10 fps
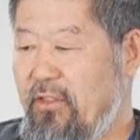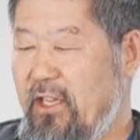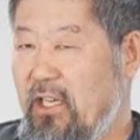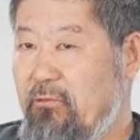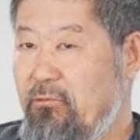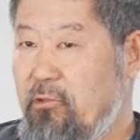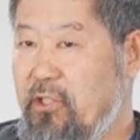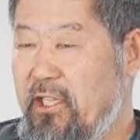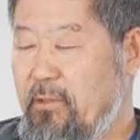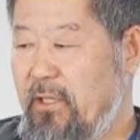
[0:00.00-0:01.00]
then I
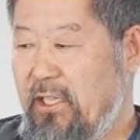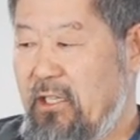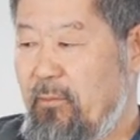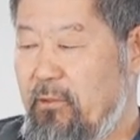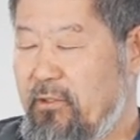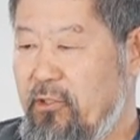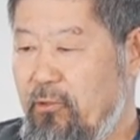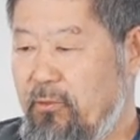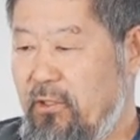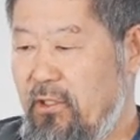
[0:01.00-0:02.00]
rotate my elbow and the
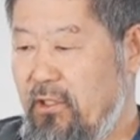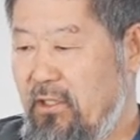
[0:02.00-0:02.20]
shoulder.